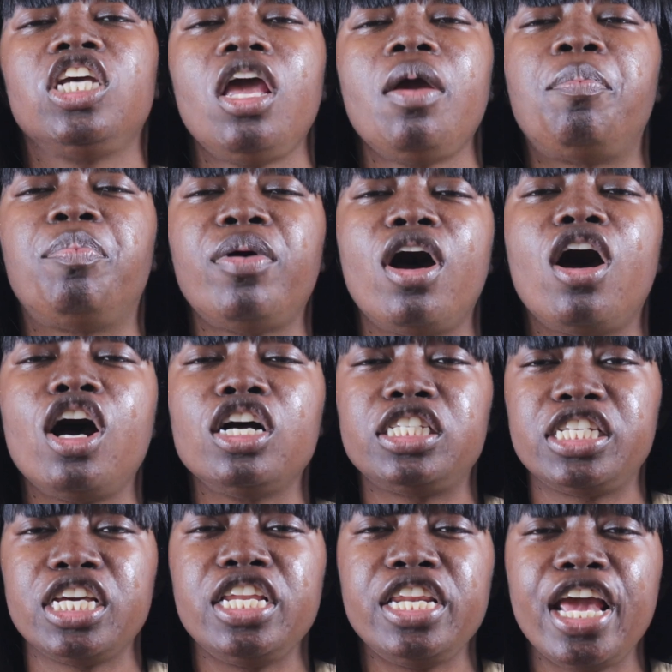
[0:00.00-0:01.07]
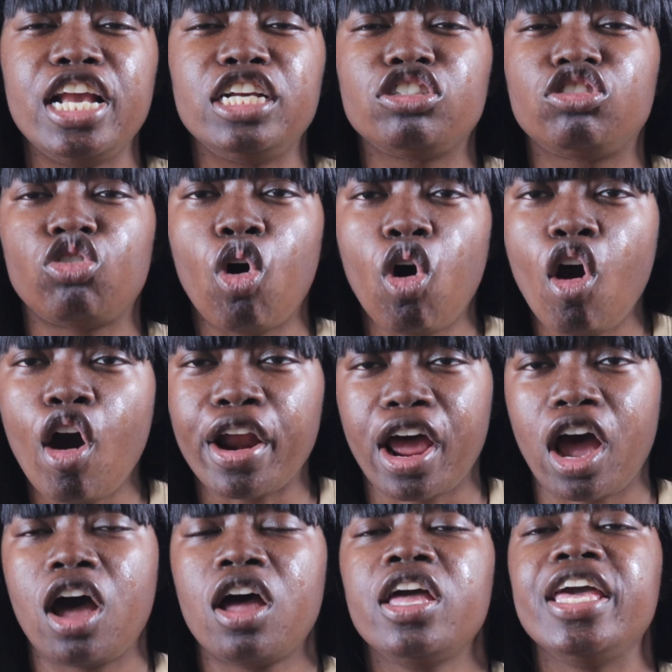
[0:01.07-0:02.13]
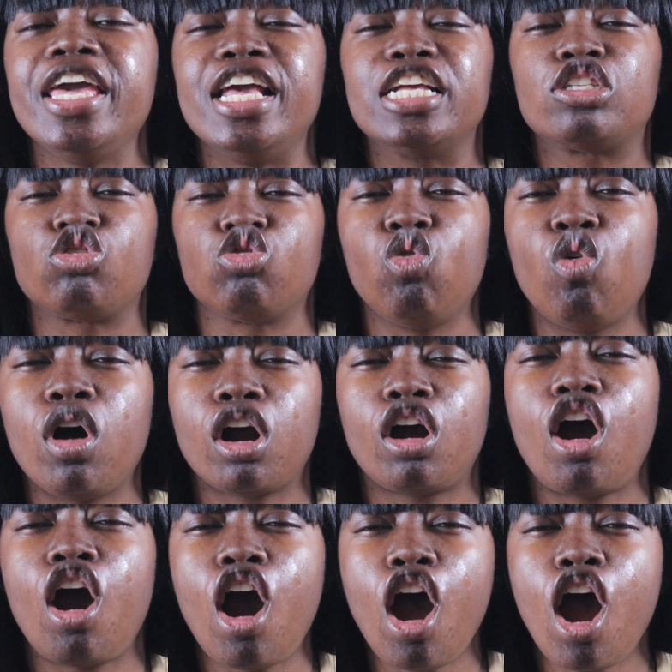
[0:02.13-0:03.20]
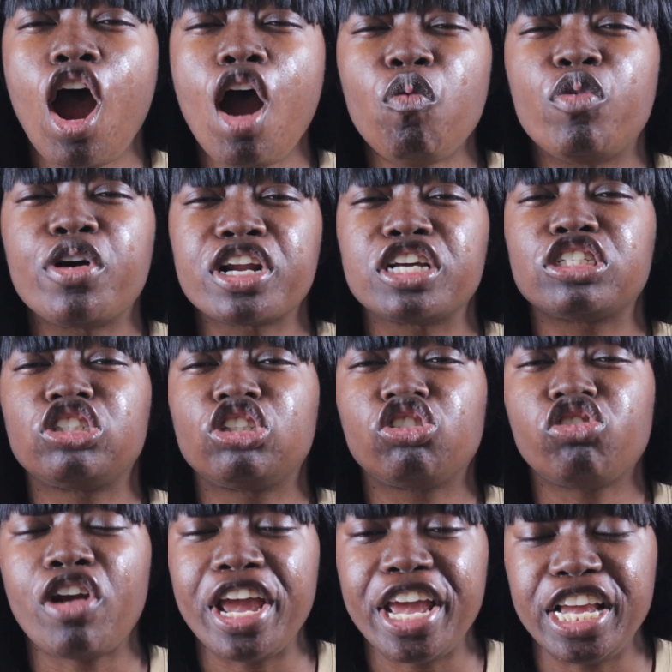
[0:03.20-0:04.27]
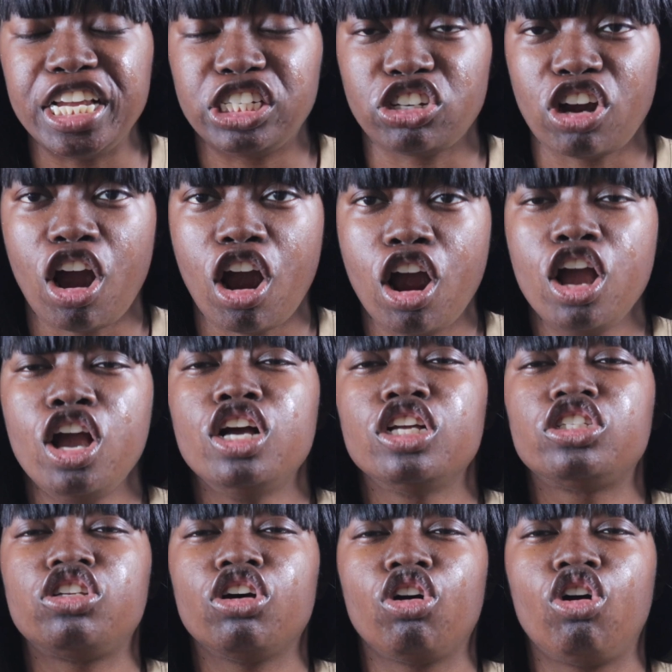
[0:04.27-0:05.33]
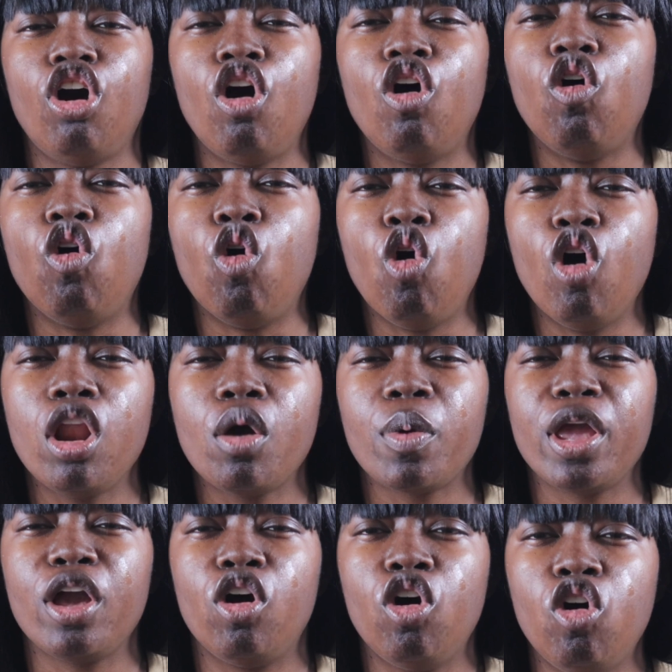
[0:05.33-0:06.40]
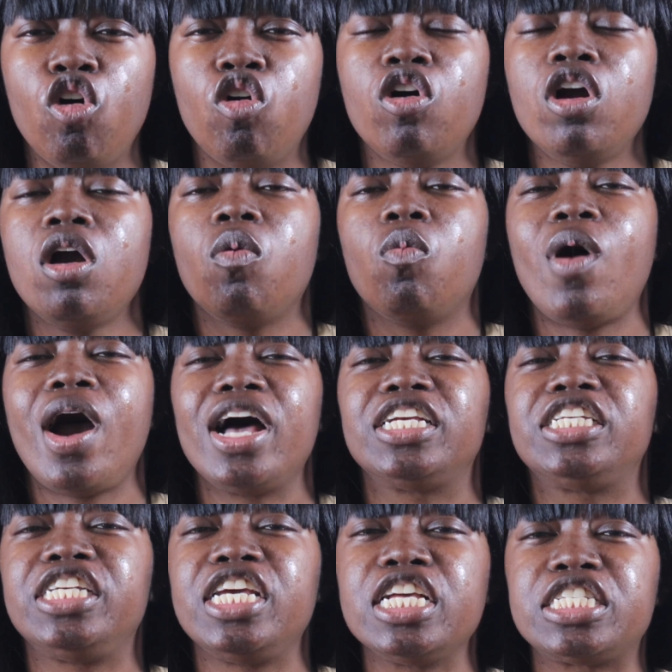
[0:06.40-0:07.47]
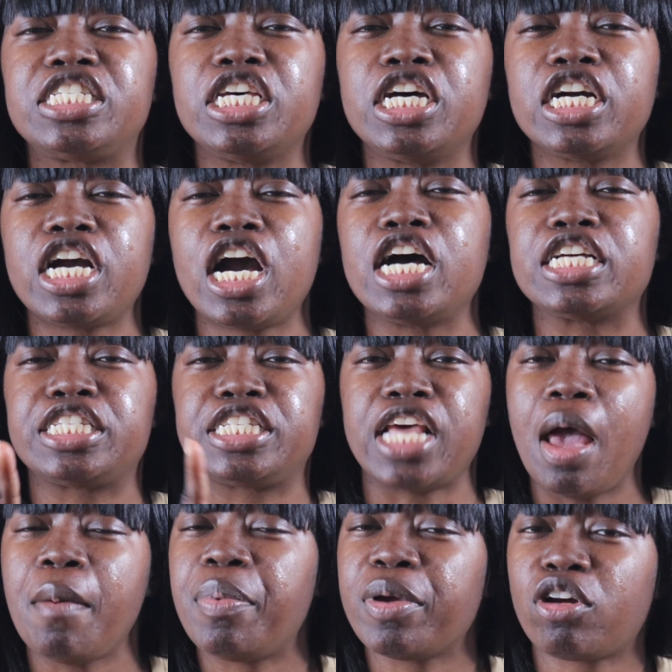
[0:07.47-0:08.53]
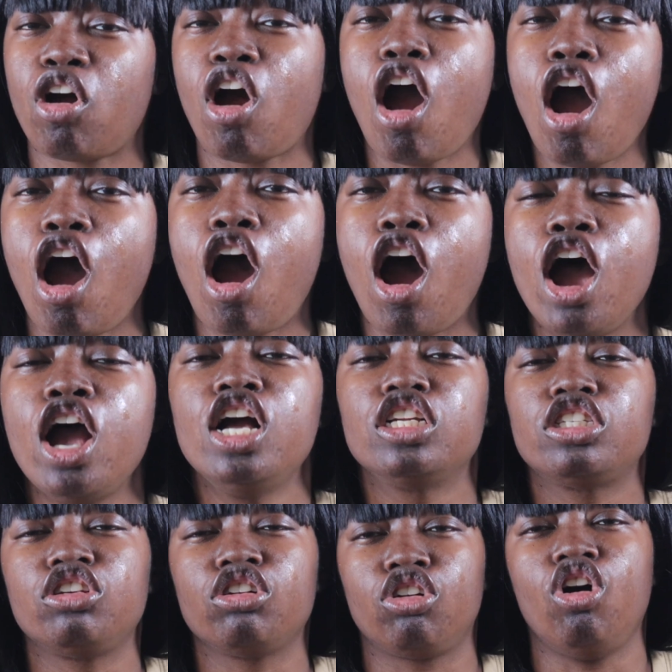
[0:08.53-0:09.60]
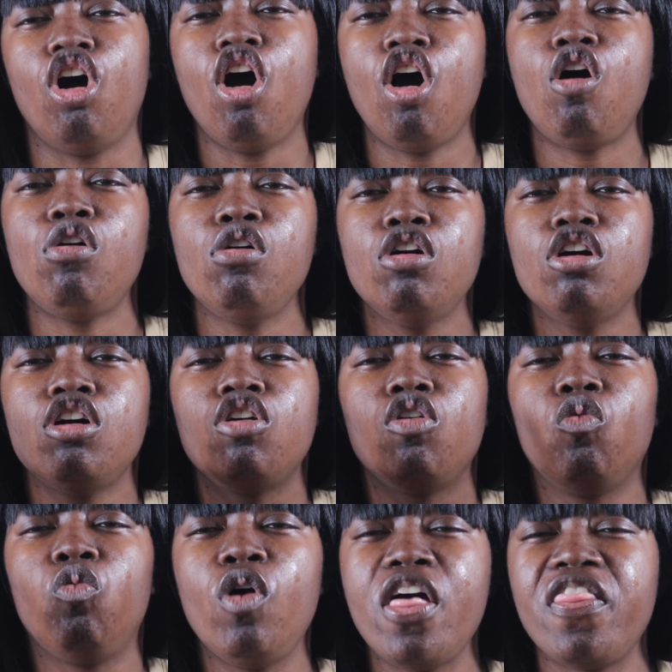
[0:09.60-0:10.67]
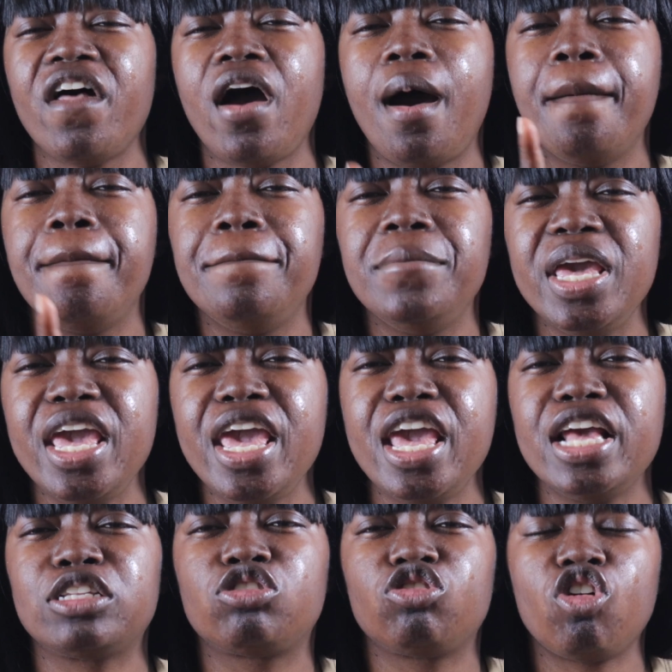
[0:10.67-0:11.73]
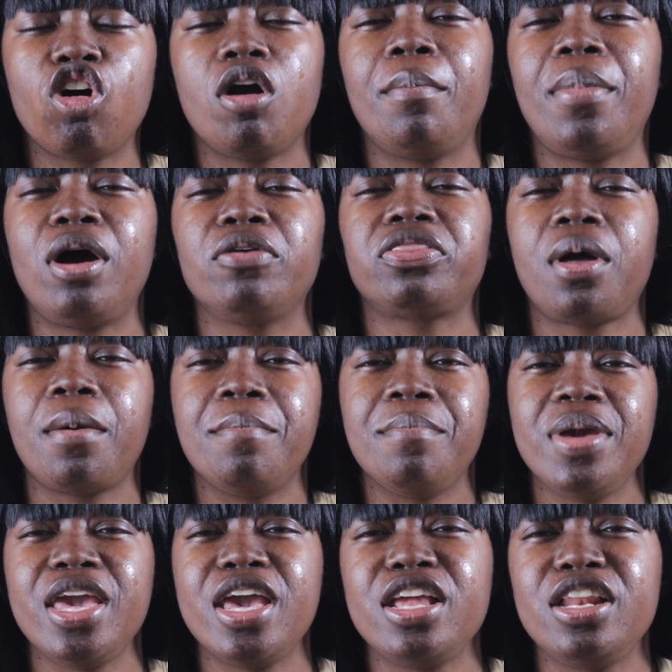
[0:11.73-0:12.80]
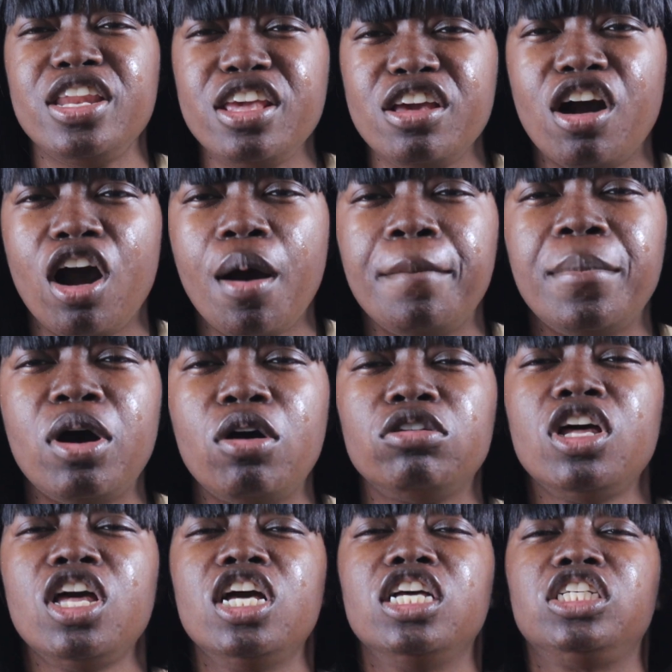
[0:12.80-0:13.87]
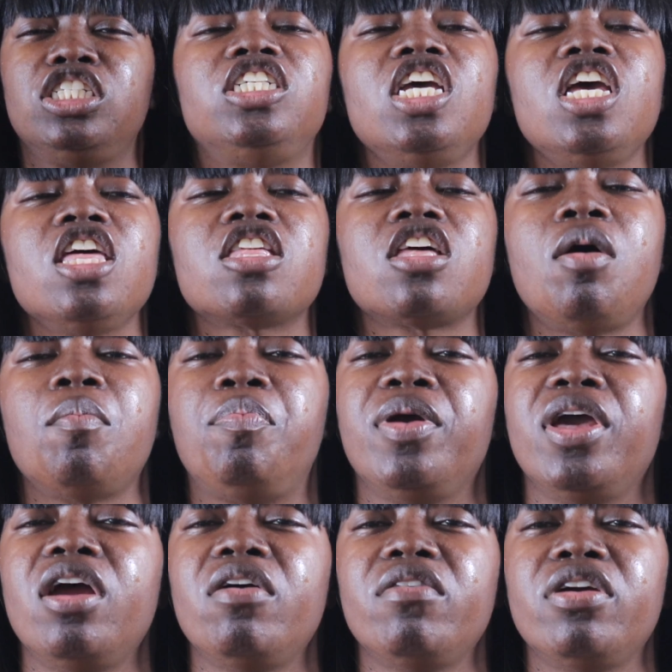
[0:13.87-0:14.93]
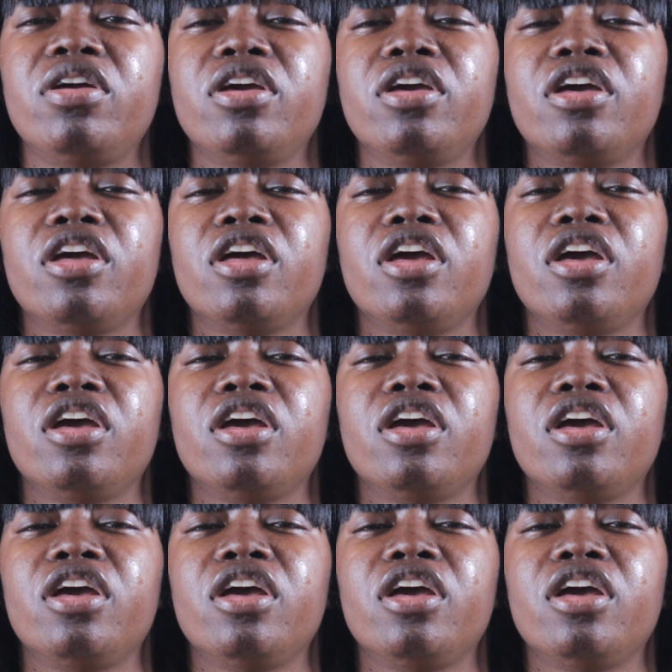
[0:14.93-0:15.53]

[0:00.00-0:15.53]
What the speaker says: She put her teenage daughter into a car with a stranger to go all the way home, while she took a separate car to go with a man. Talk about the man need her most. She is comparing